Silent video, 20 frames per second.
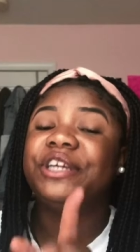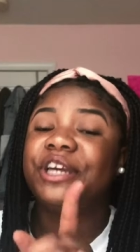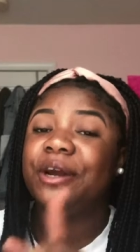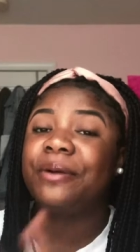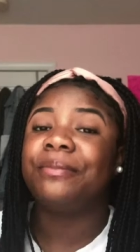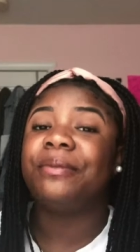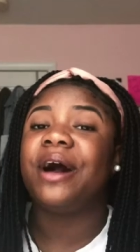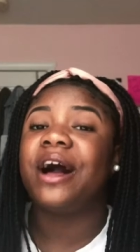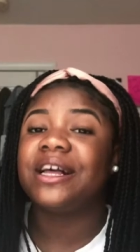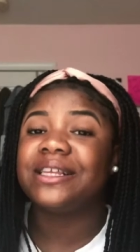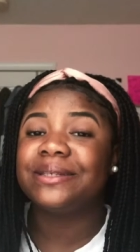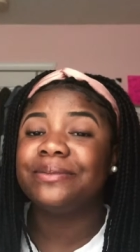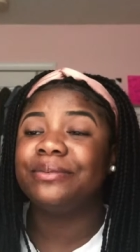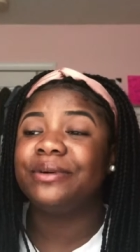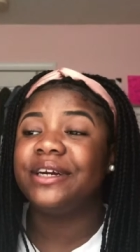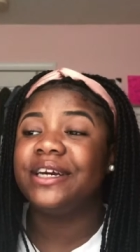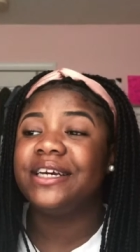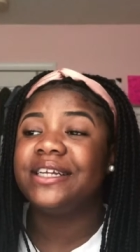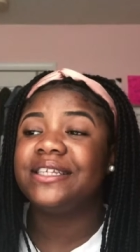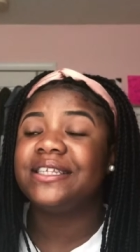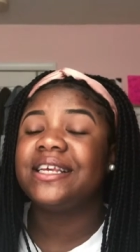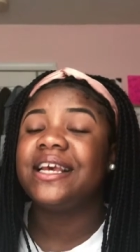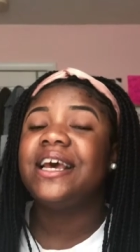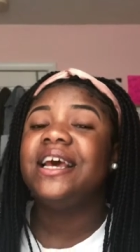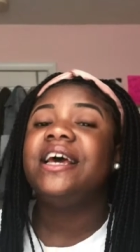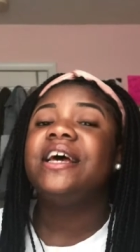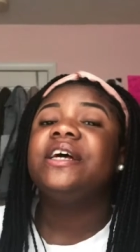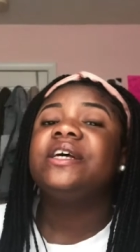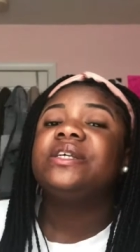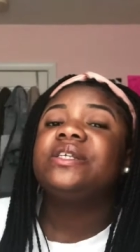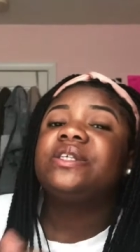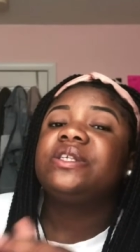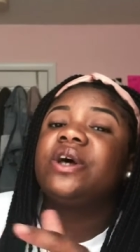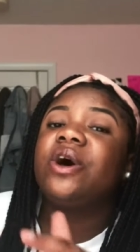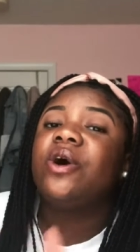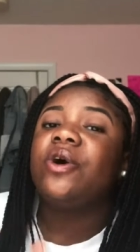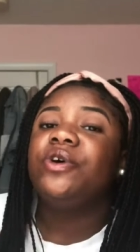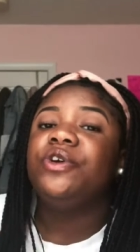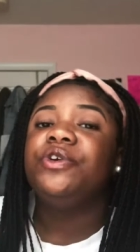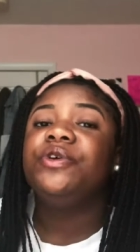with your box braids
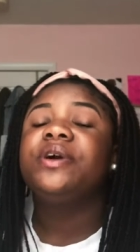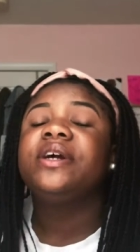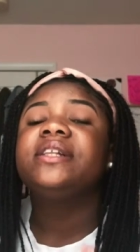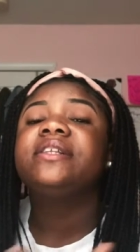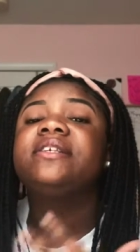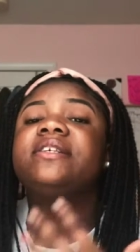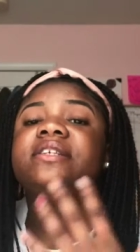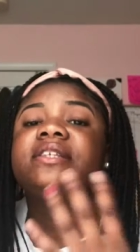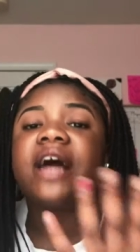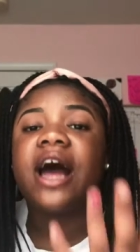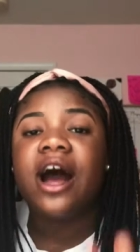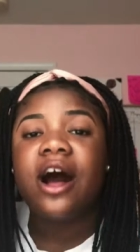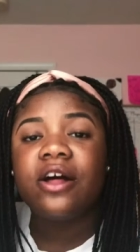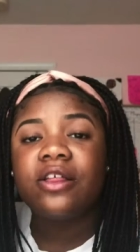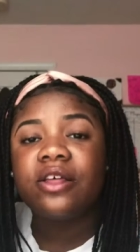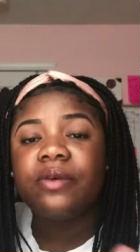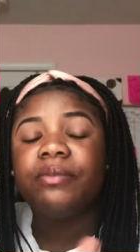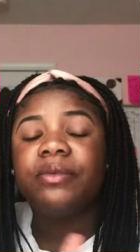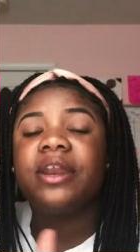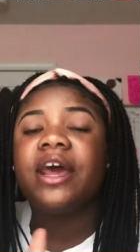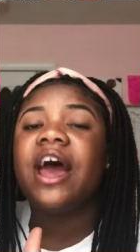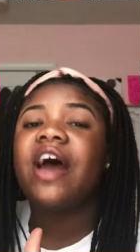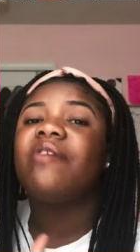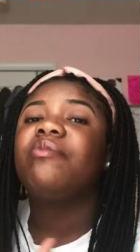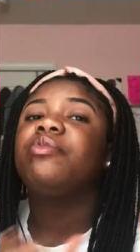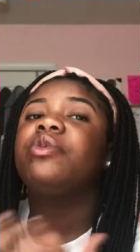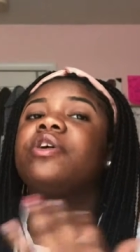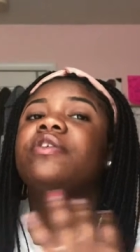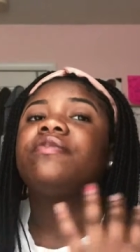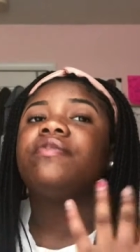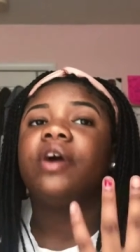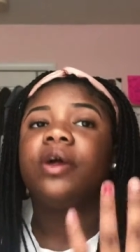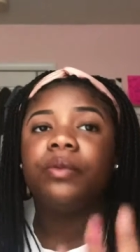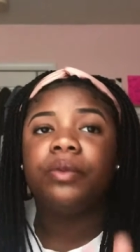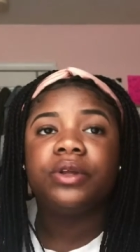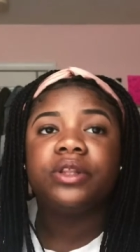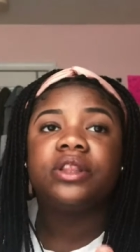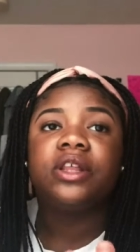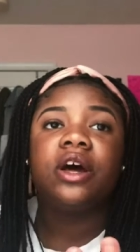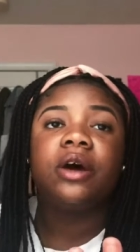so you can style them and have more
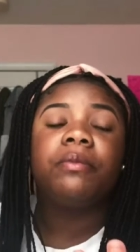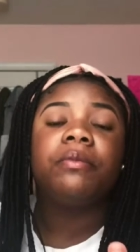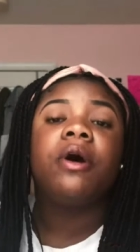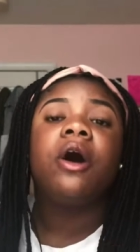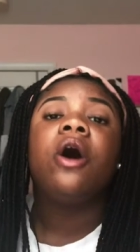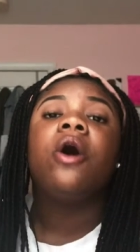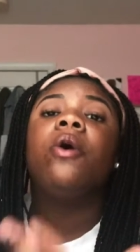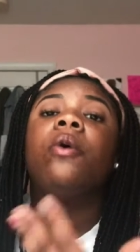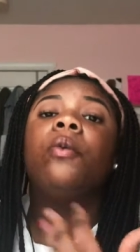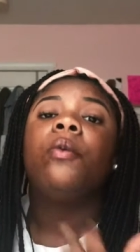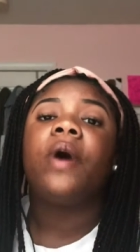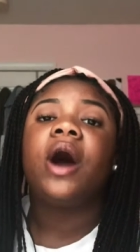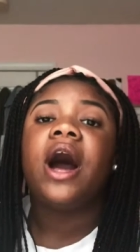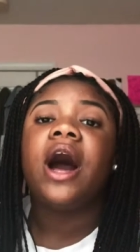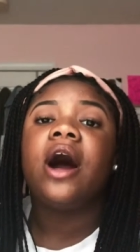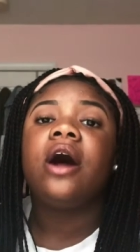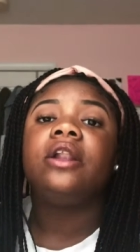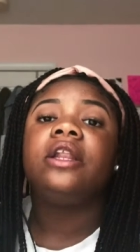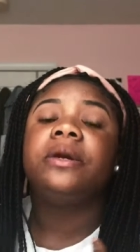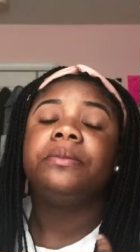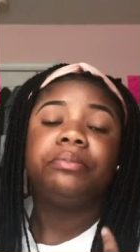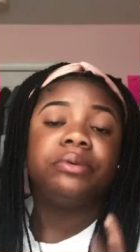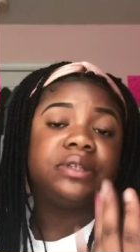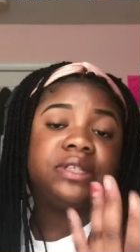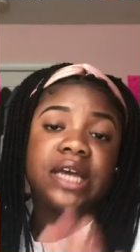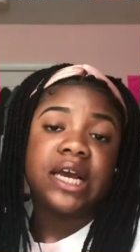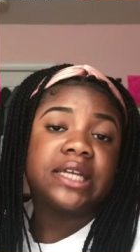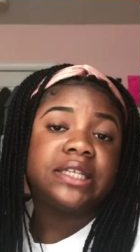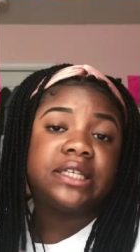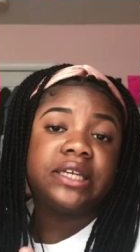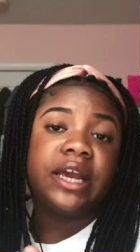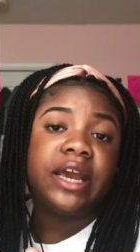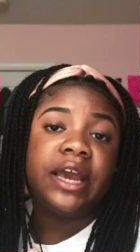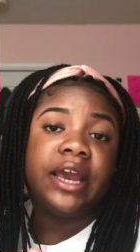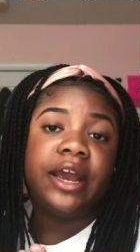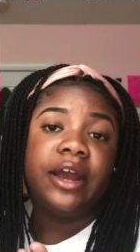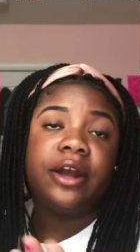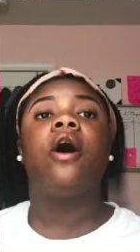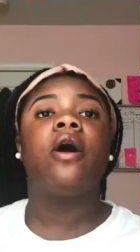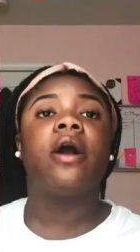fun with them while it protects your
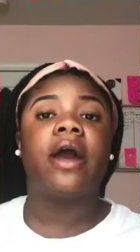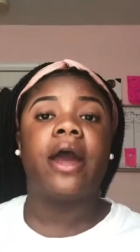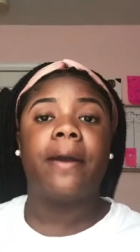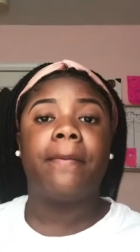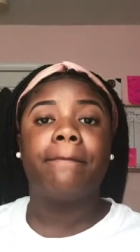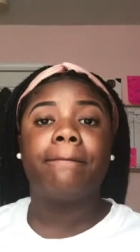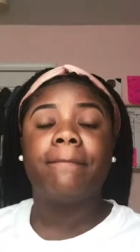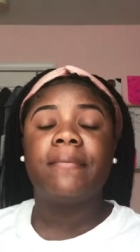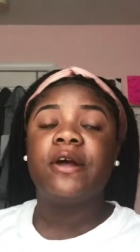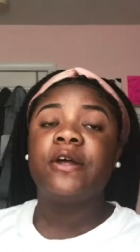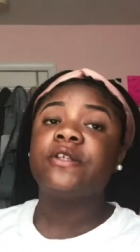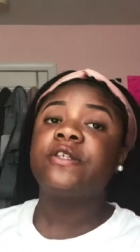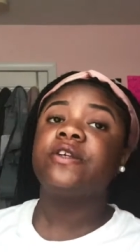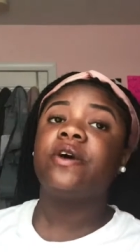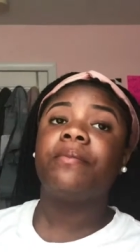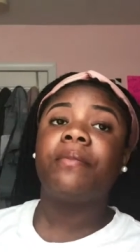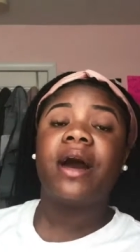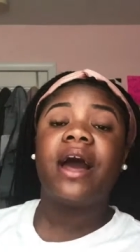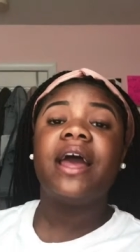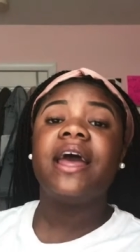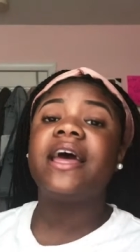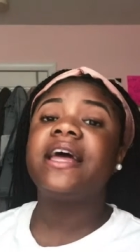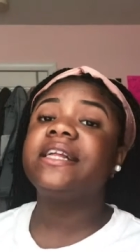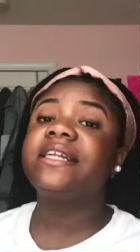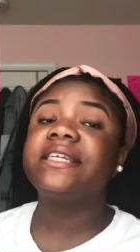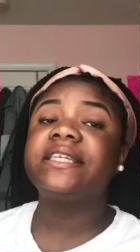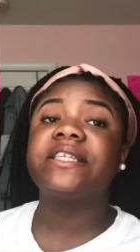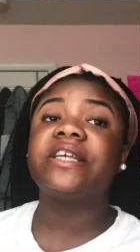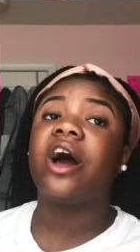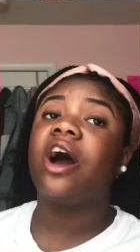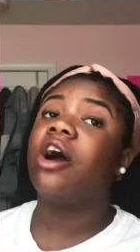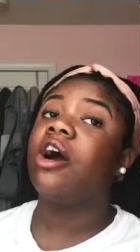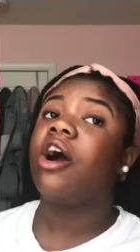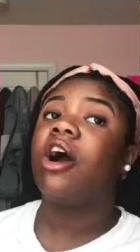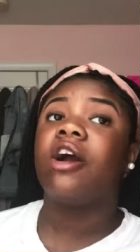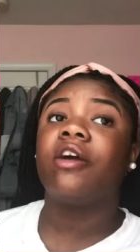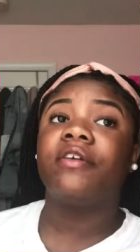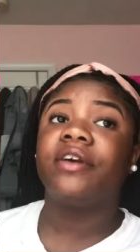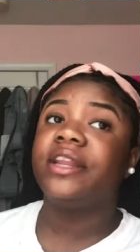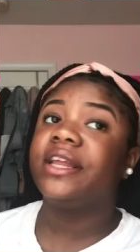hair. Okay, so my edges are
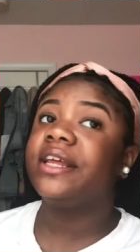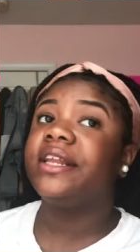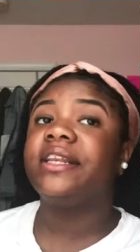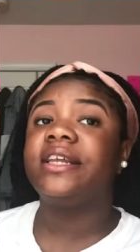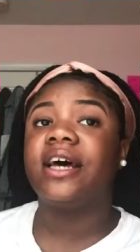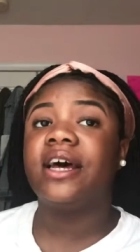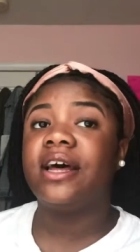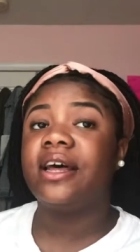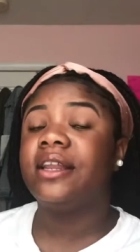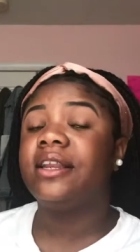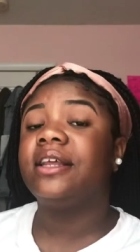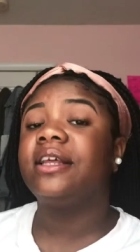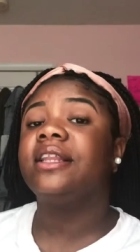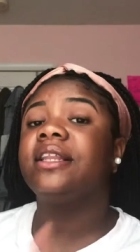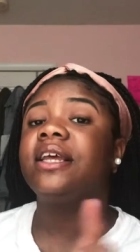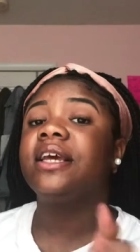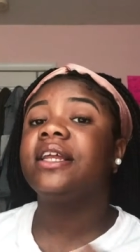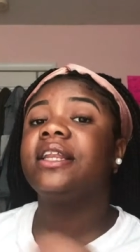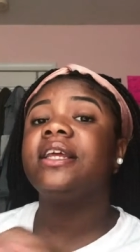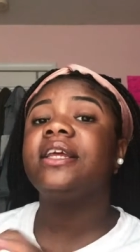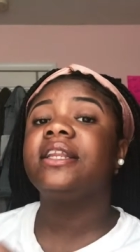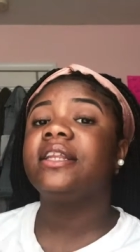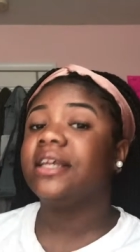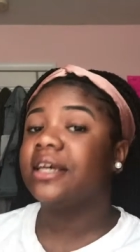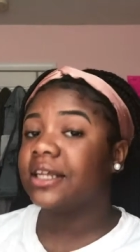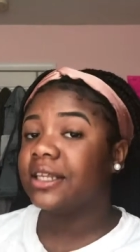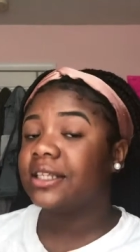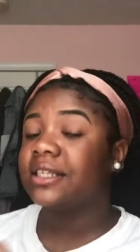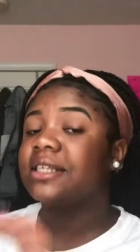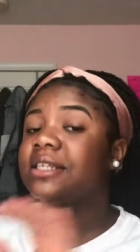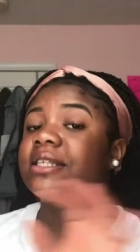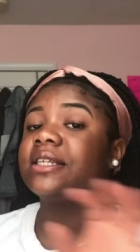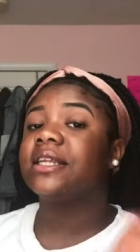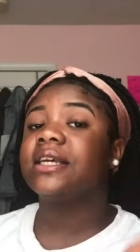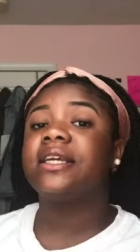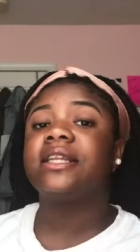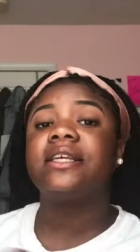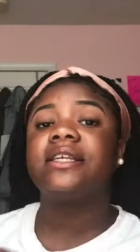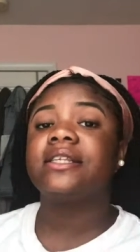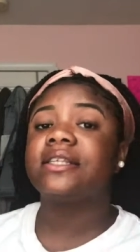already done, lickety lick,
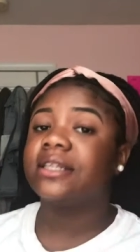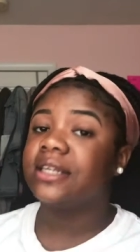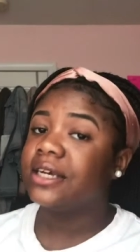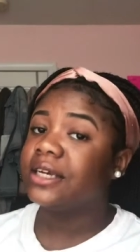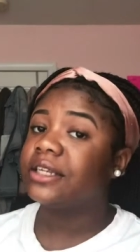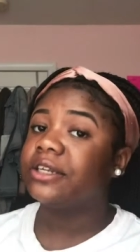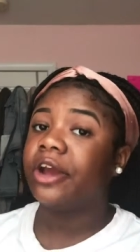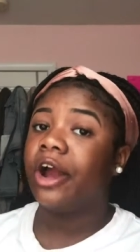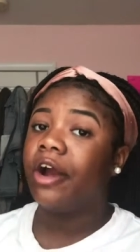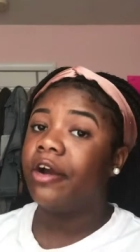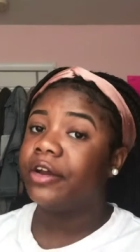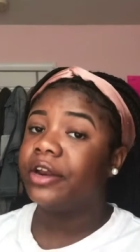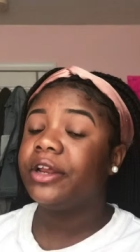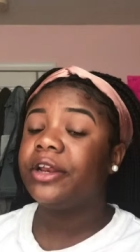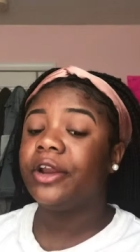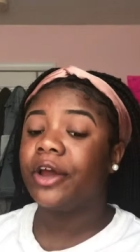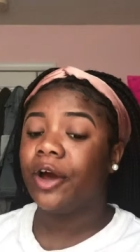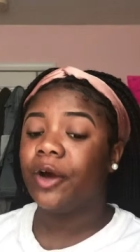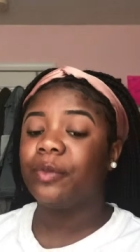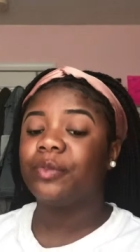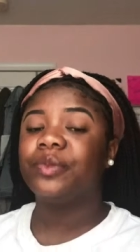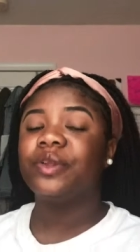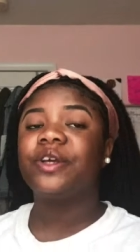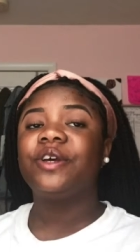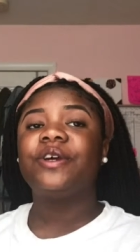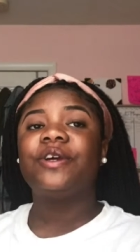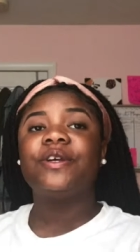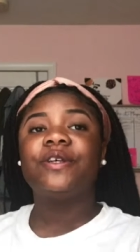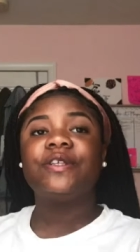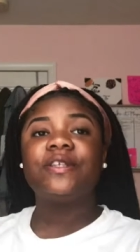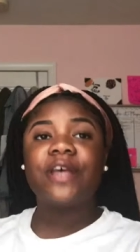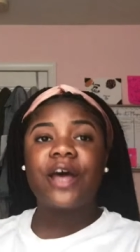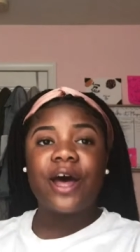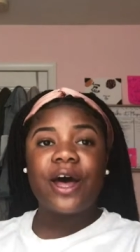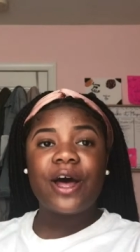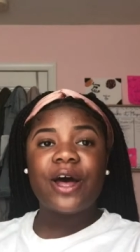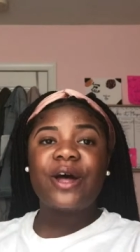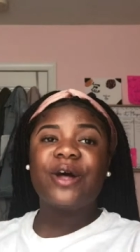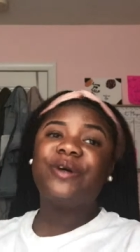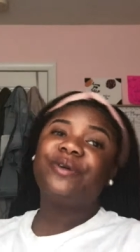slickety slick, you already know.
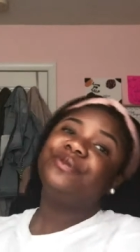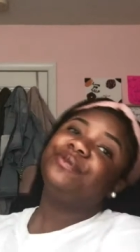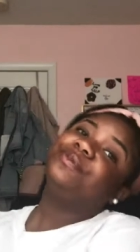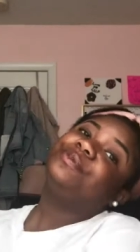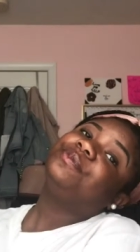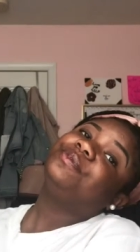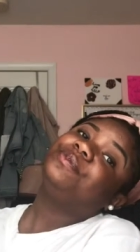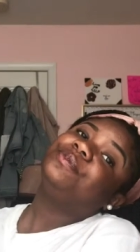So